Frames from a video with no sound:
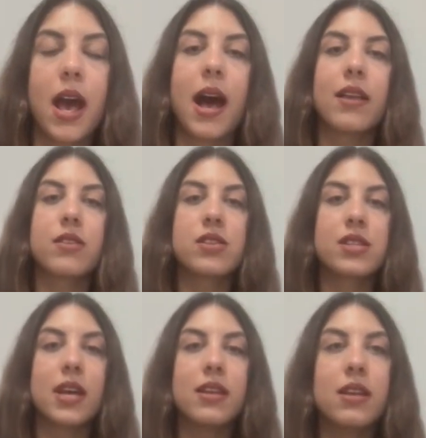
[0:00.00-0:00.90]

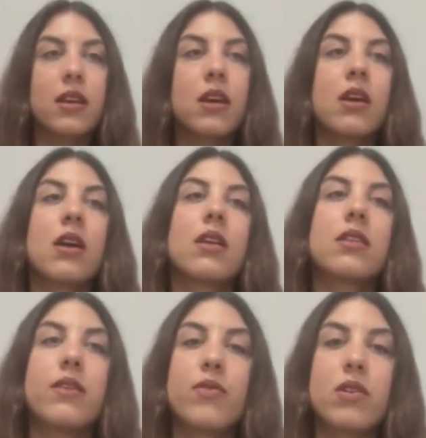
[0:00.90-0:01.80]
Understanding
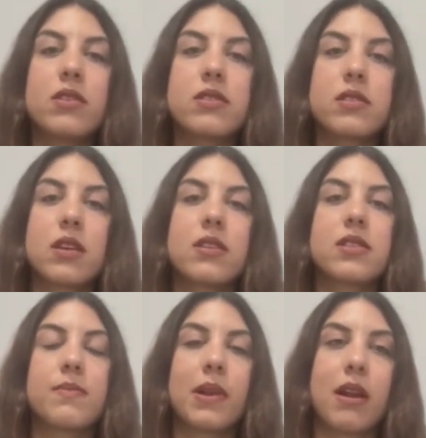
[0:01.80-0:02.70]
difference and
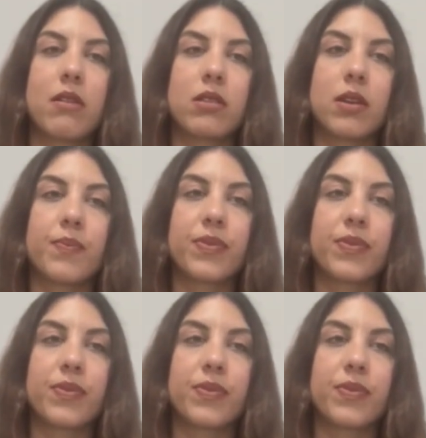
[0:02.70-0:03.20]
similarity.